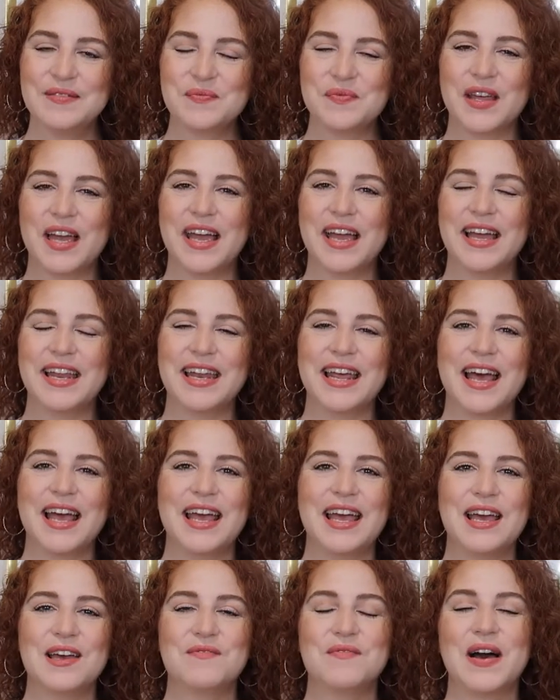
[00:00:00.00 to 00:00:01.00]
And
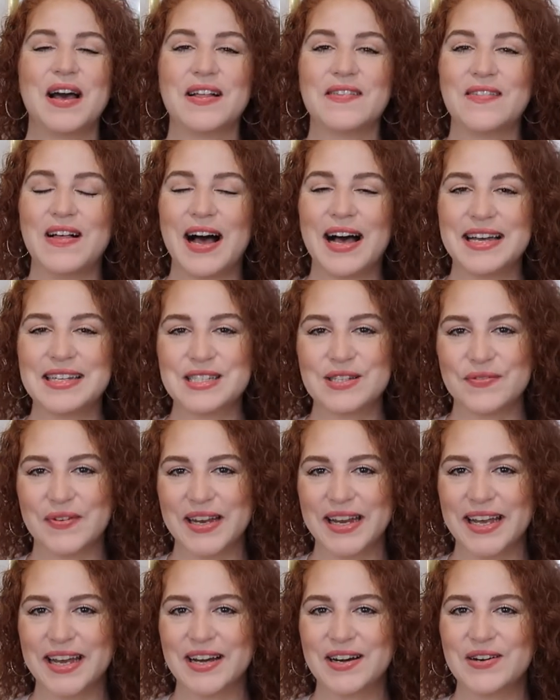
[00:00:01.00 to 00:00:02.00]
in my last
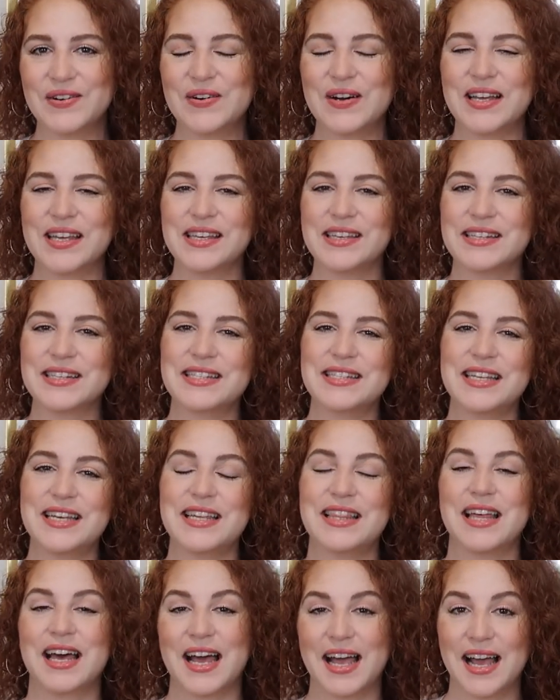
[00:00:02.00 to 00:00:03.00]
video, you'll
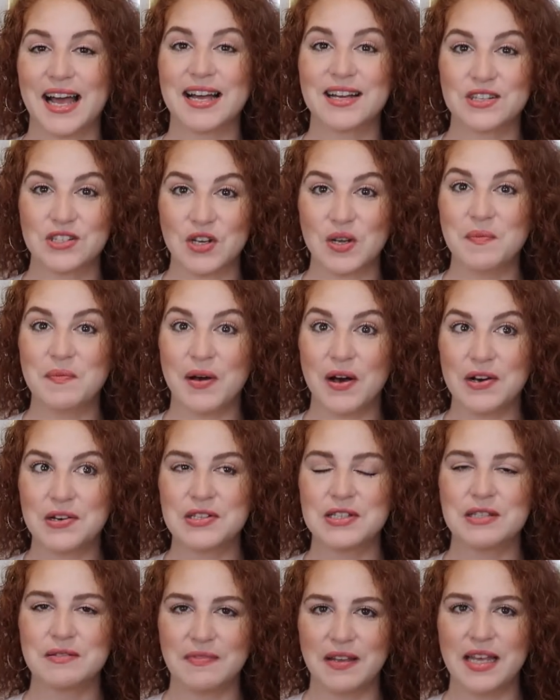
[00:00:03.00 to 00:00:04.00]
see that I actually
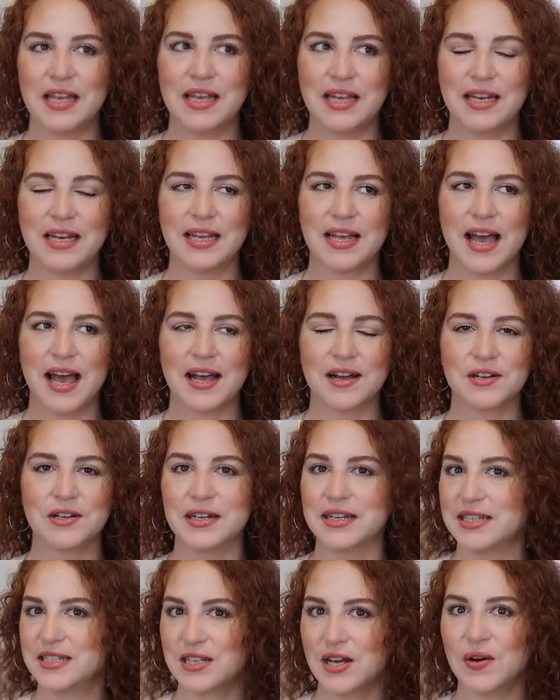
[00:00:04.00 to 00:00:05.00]
post me eating Hat
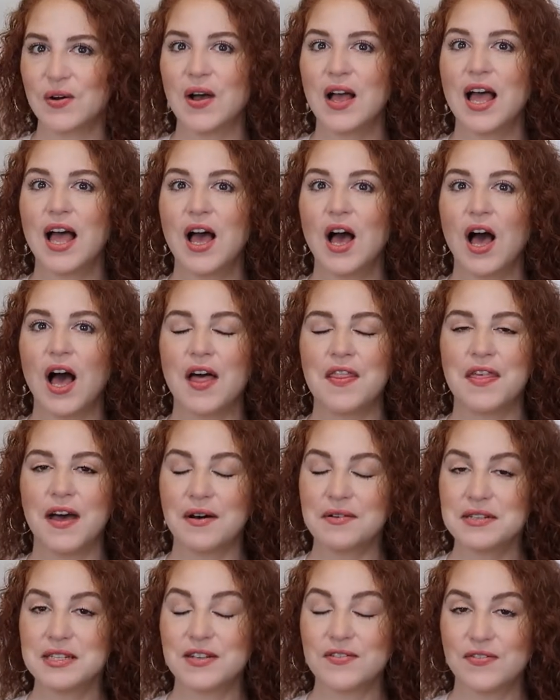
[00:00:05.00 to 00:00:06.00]
Creek. So
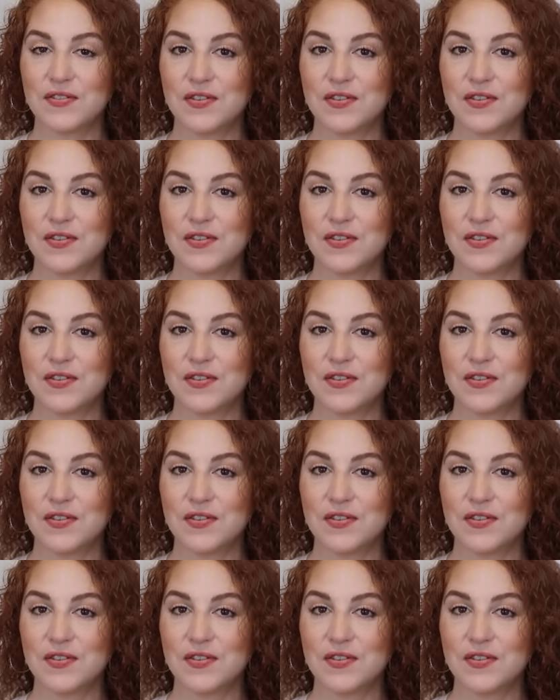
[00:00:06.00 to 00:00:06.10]
that was